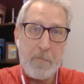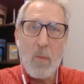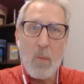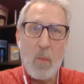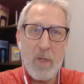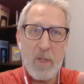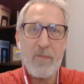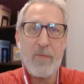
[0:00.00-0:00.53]

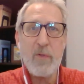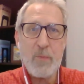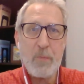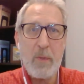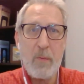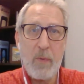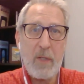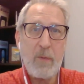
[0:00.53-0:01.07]
One of those
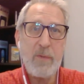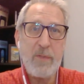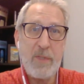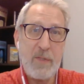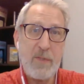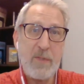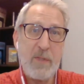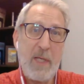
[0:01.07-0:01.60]

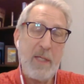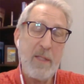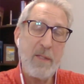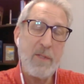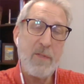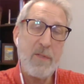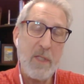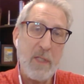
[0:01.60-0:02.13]
prerequisites,
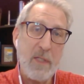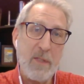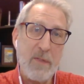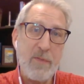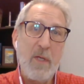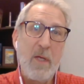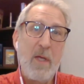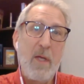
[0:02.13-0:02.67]
Alex,
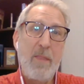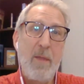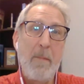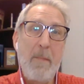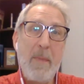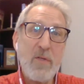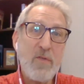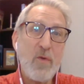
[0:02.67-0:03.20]
is the
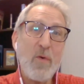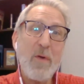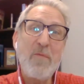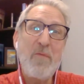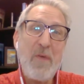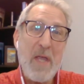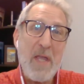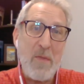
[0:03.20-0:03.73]
measure of
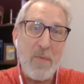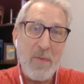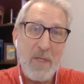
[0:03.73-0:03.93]
faith.